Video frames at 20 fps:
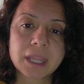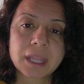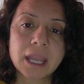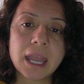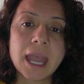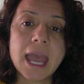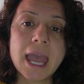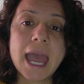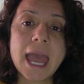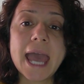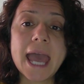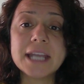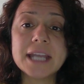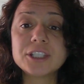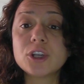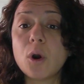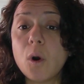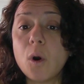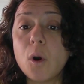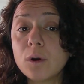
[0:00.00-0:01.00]

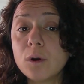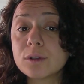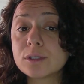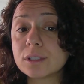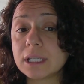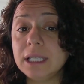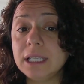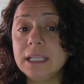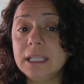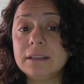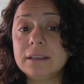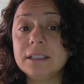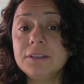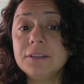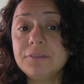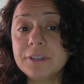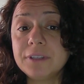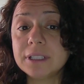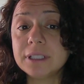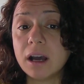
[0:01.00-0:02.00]
Hedgehogs eat
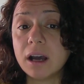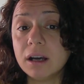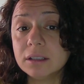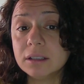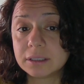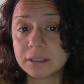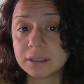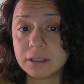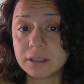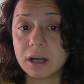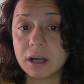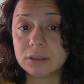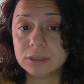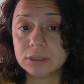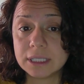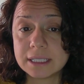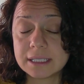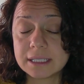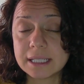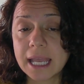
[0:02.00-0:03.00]
different underground
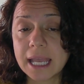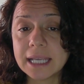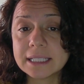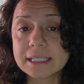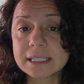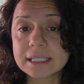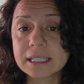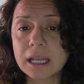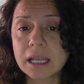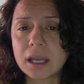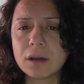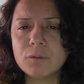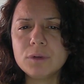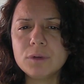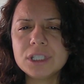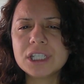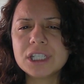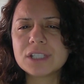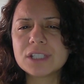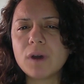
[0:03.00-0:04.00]
insects, which
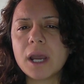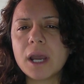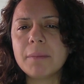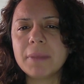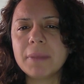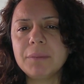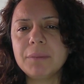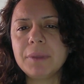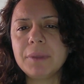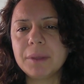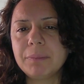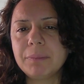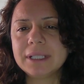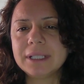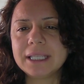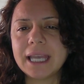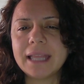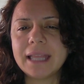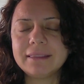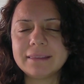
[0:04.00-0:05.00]
is why many people
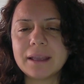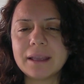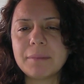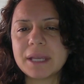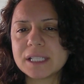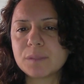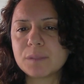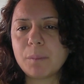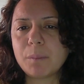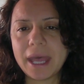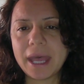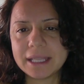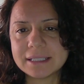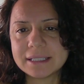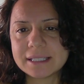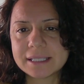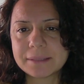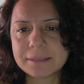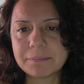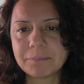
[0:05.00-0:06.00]
get them as
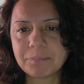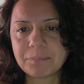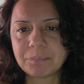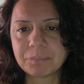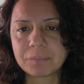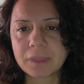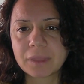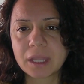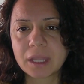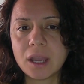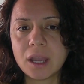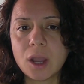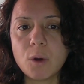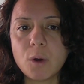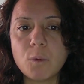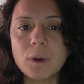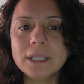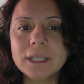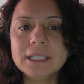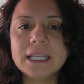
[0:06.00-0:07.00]
pets.
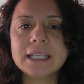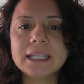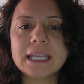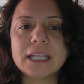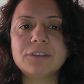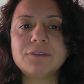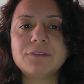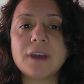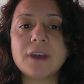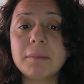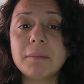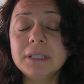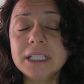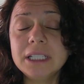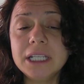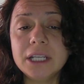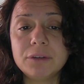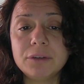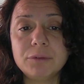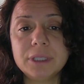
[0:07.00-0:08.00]
When they get
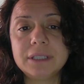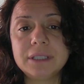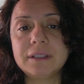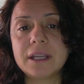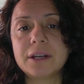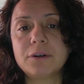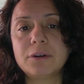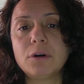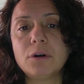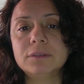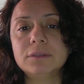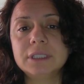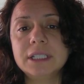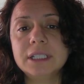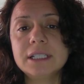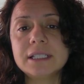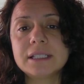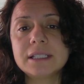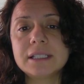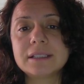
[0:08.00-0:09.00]
familiar with their
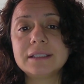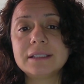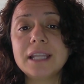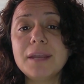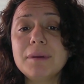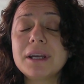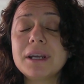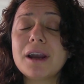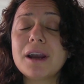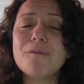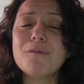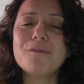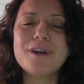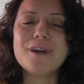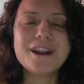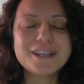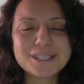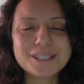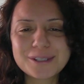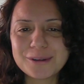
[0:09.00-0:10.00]
owners, they become very
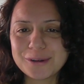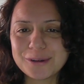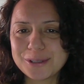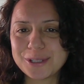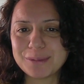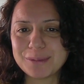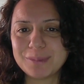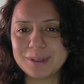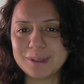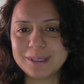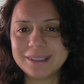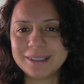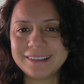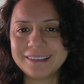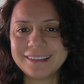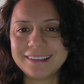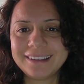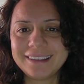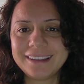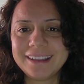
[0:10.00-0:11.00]
sociable.
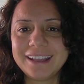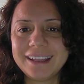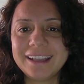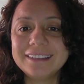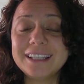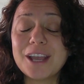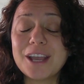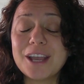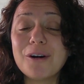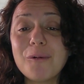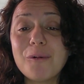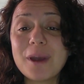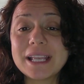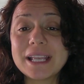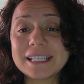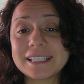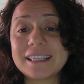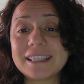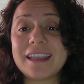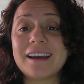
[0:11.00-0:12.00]
They always
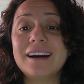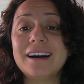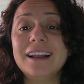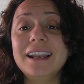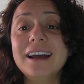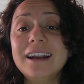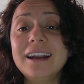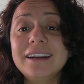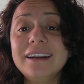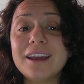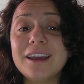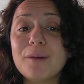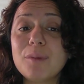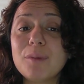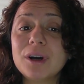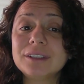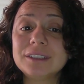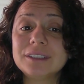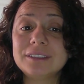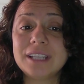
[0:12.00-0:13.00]
stay alert about
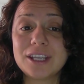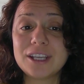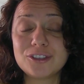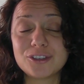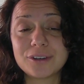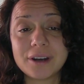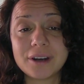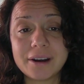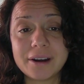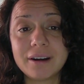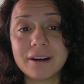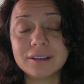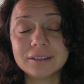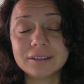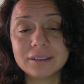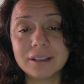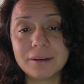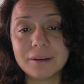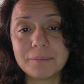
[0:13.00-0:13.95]
the danger around them.